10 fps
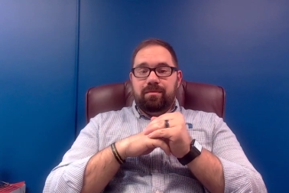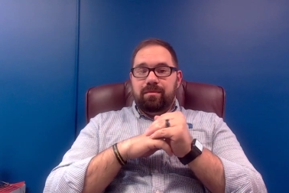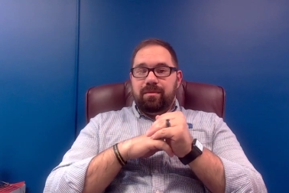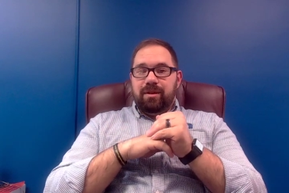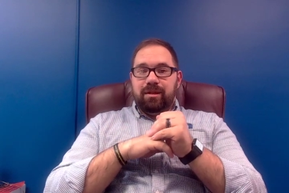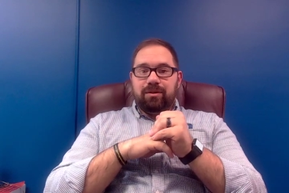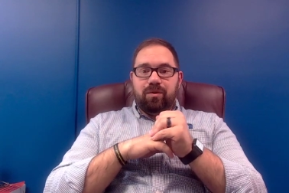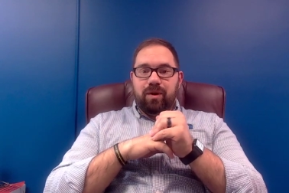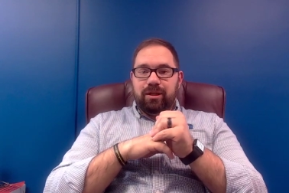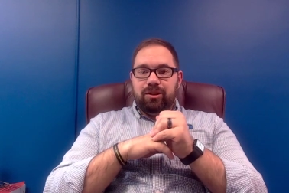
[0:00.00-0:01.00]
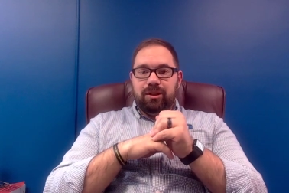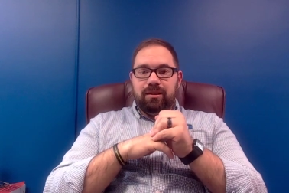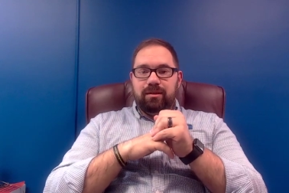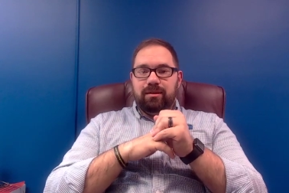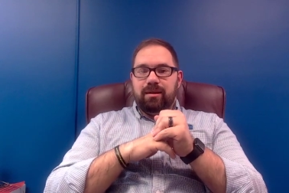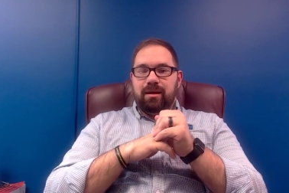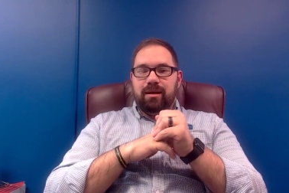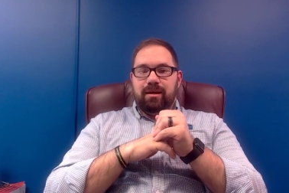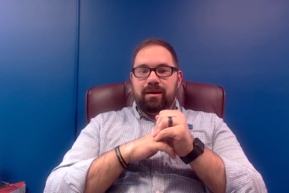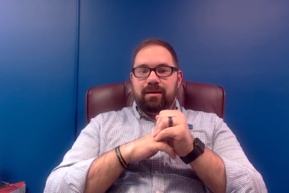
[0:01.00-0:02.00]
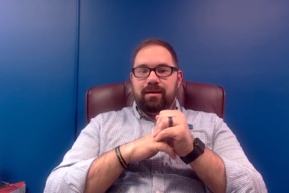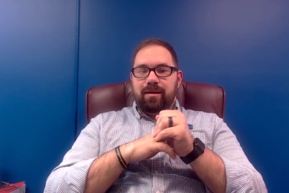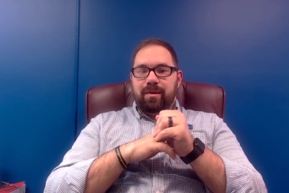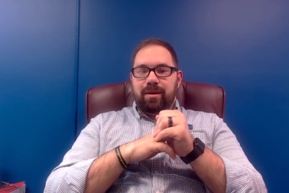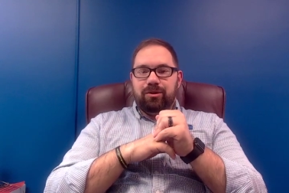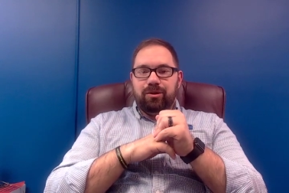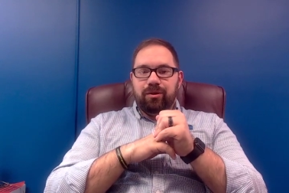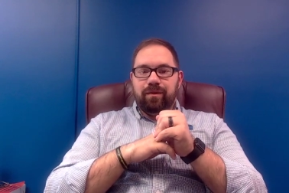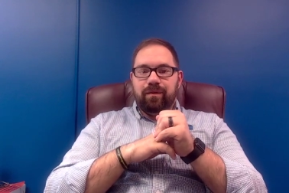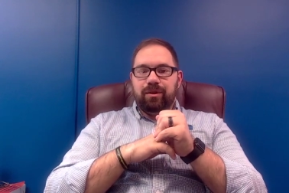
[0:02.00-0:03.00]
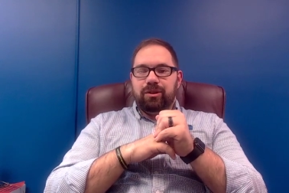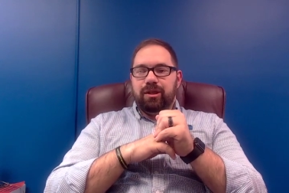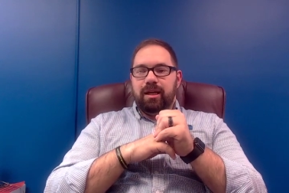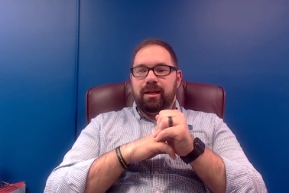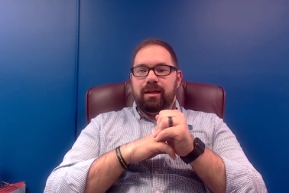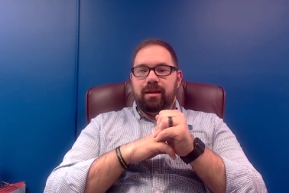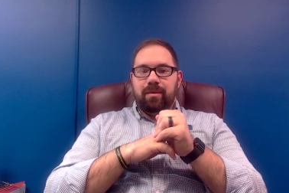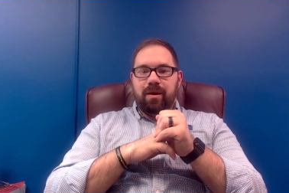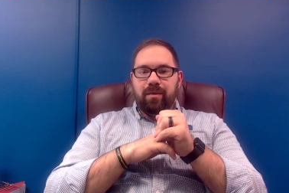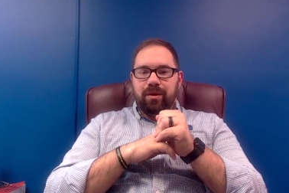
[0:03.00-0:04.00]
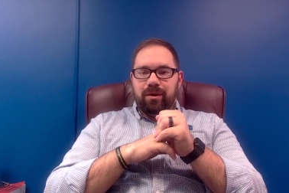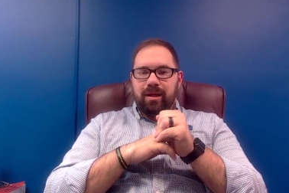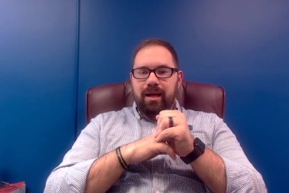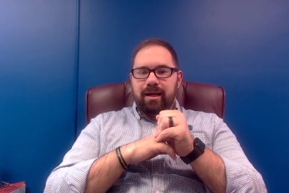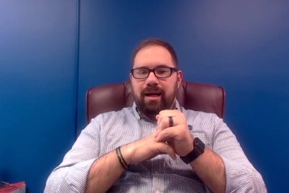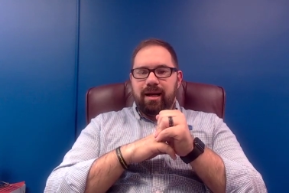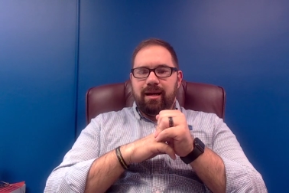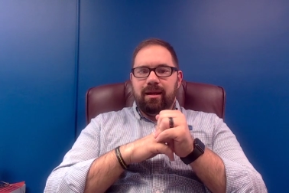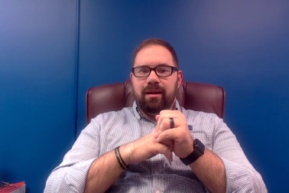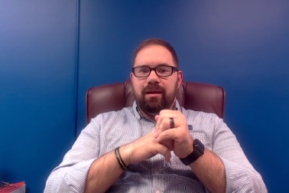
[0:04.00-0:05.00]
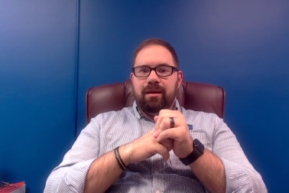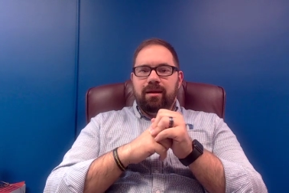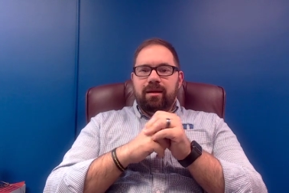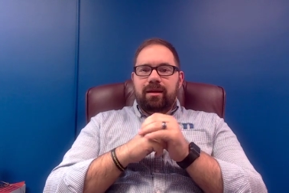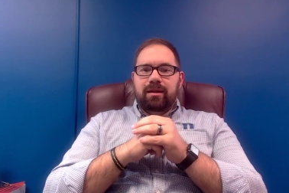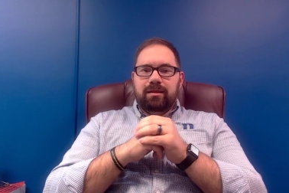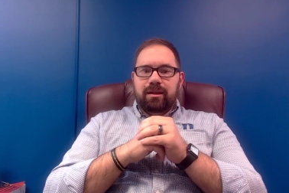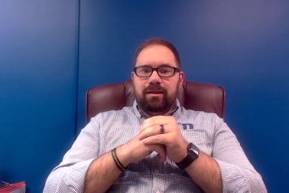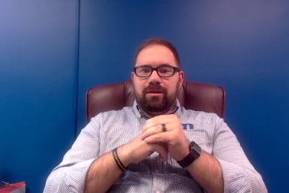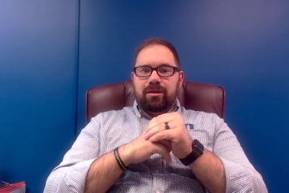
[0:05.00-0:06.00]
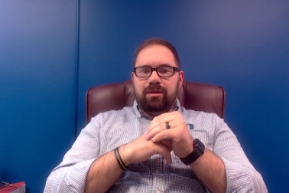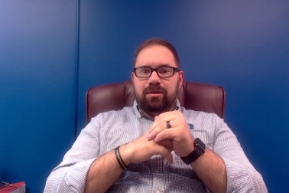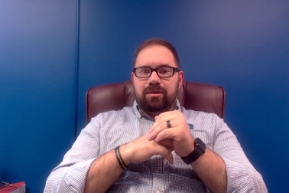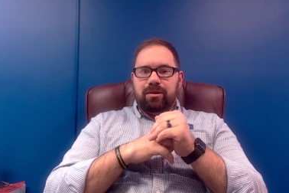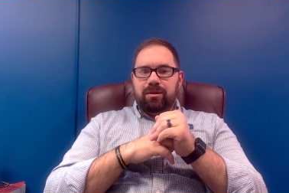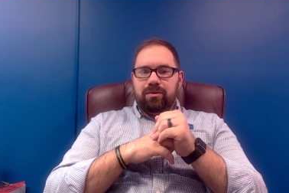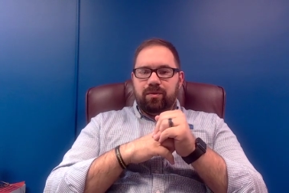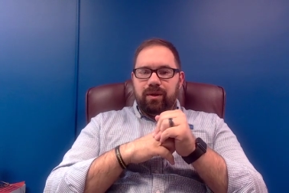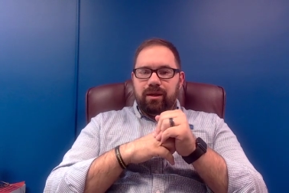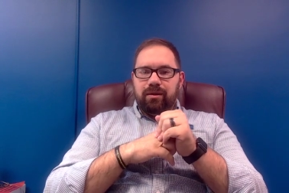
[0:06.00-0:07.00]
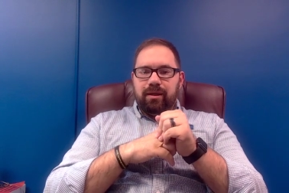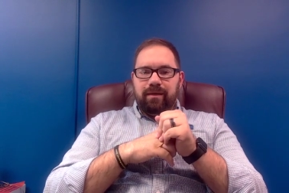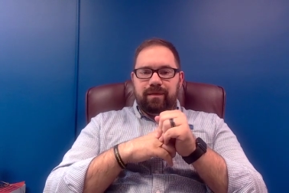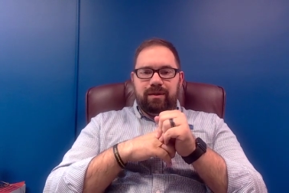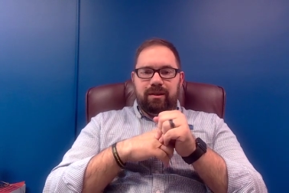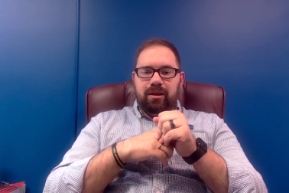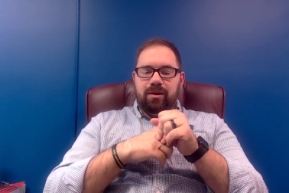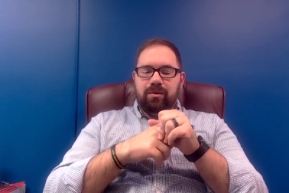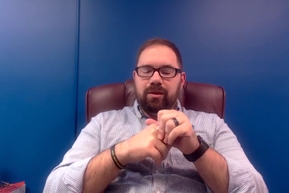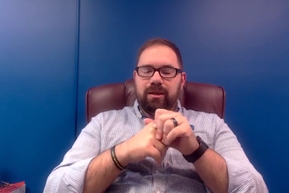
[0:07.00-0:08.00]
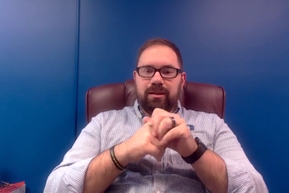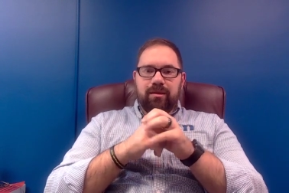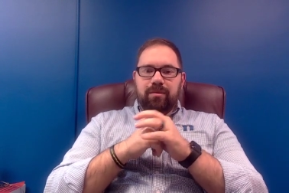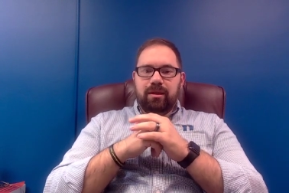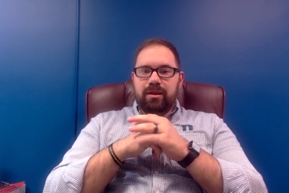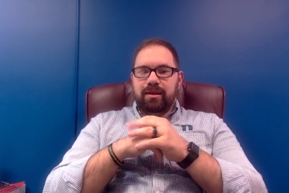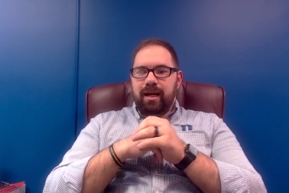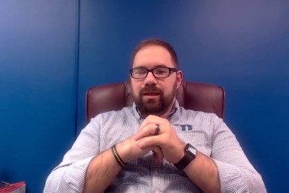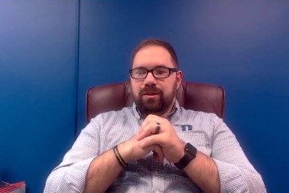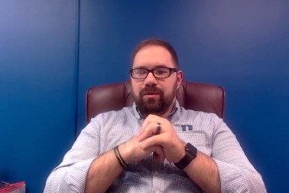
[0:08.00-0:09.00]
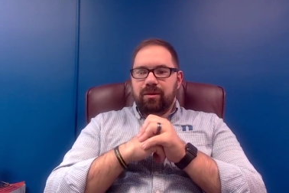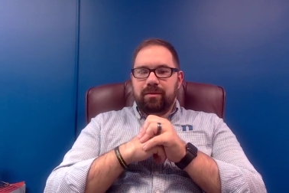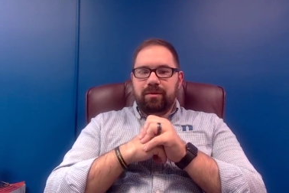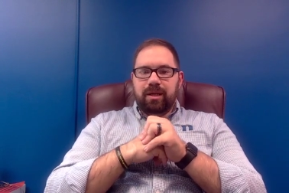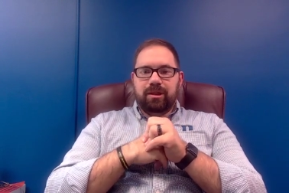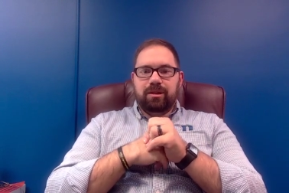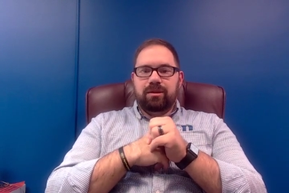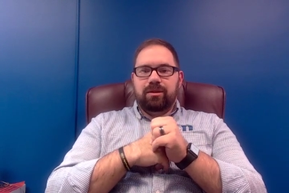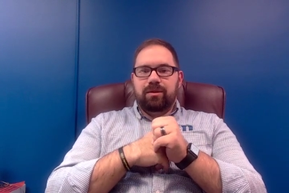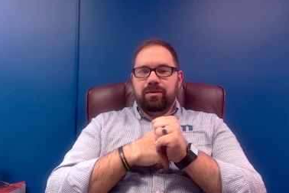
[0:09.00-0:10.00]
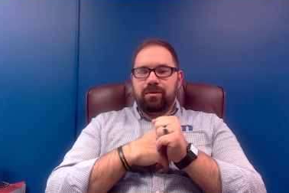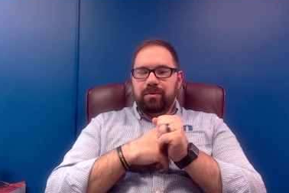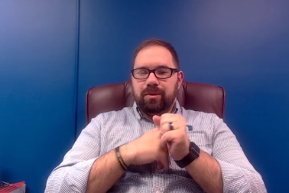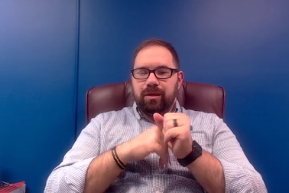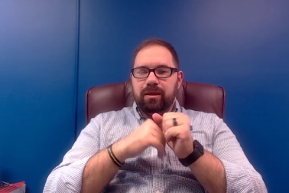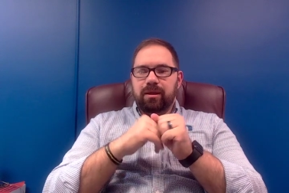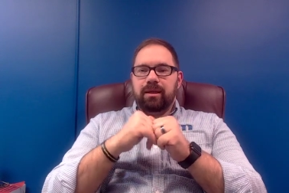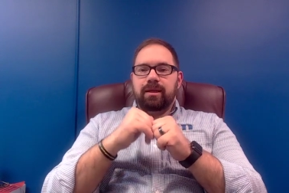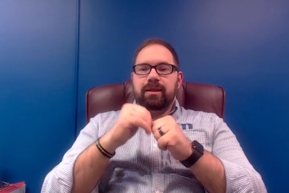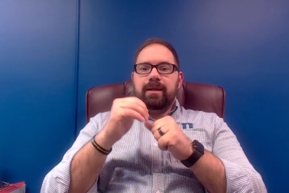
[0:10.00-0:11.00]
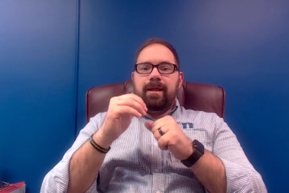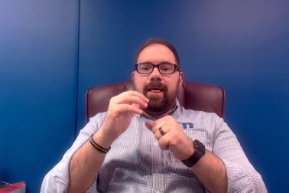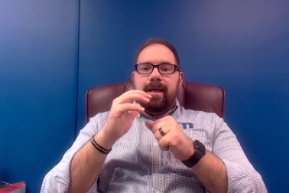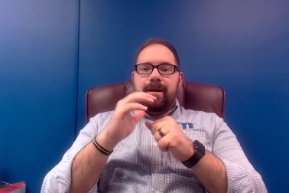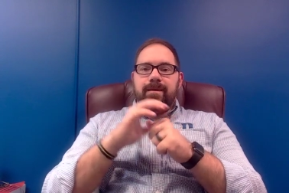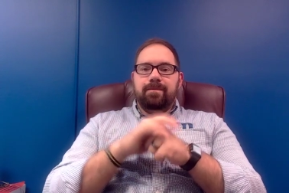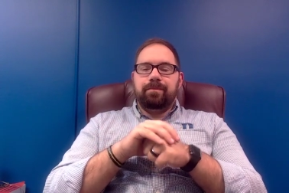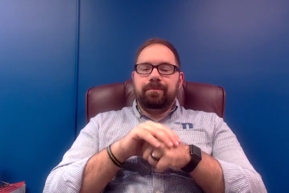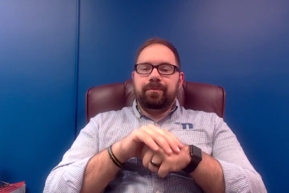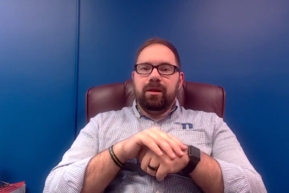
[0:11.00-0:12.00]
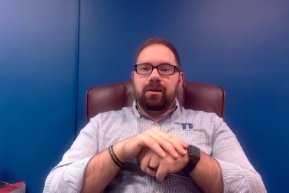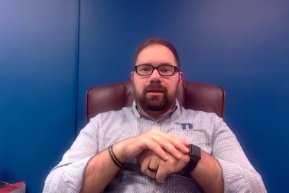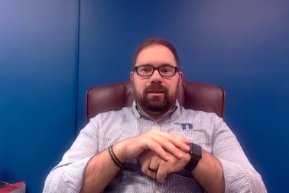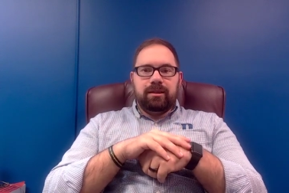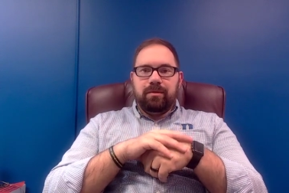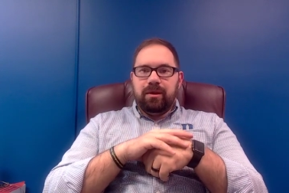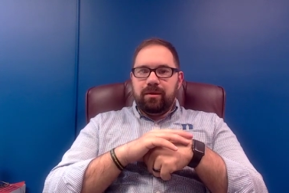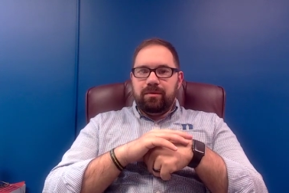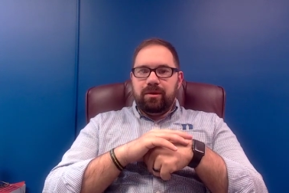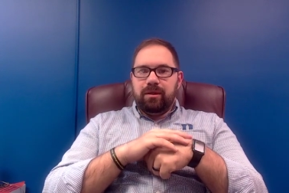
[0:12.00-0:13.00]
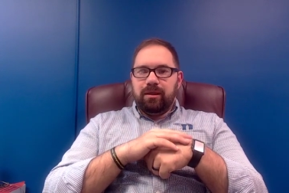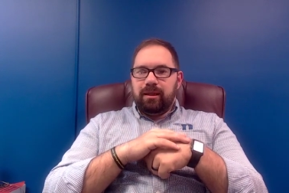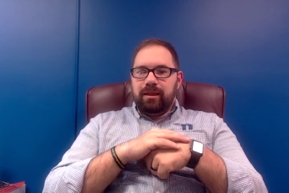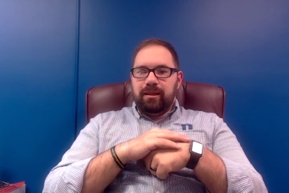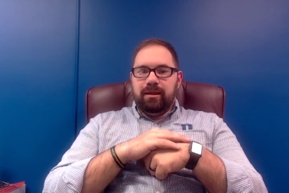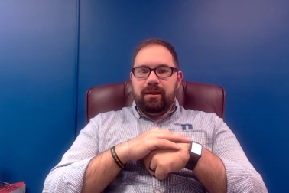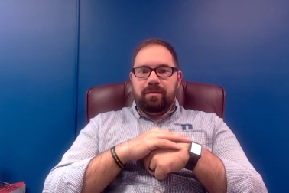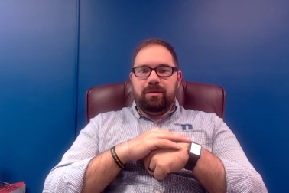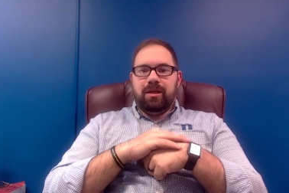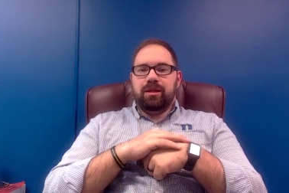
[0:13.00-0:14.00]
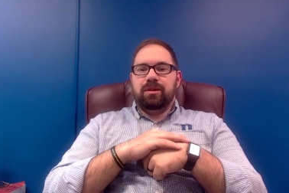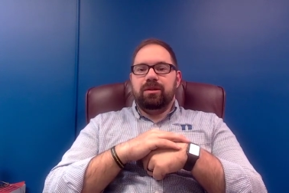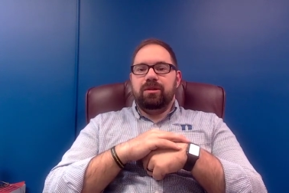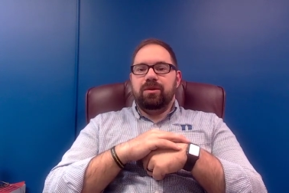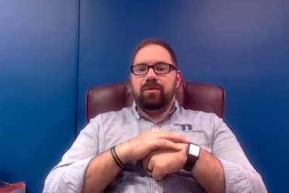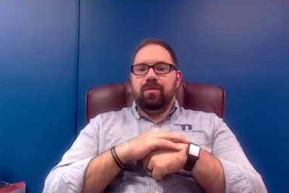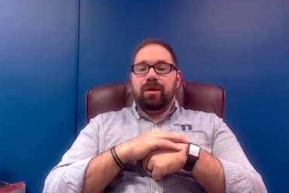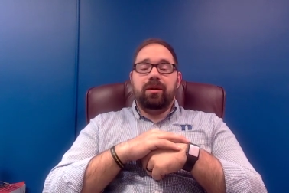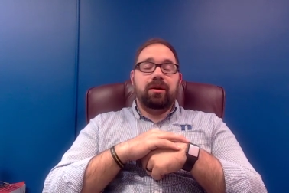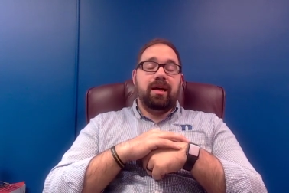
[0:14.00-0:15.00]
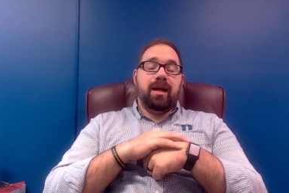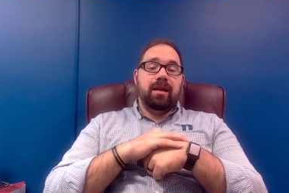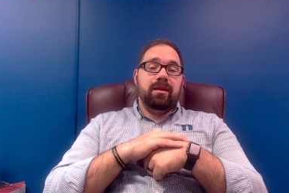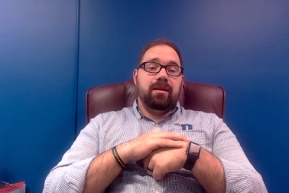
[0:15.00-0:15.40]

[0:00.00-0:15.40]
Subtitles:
these questions about the truth of Christianity, about whether or not God exists or is real. I've looked at some of the textual objections to Scripture. Look at the objections to whether or not